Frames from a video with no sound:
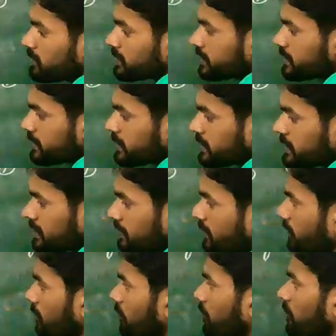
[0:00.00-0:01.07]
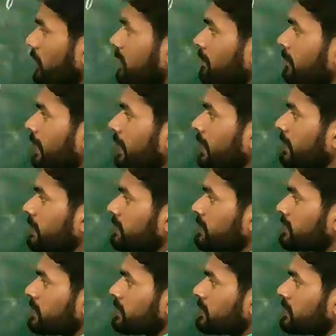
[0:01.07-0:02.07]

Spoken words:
x is 1 minus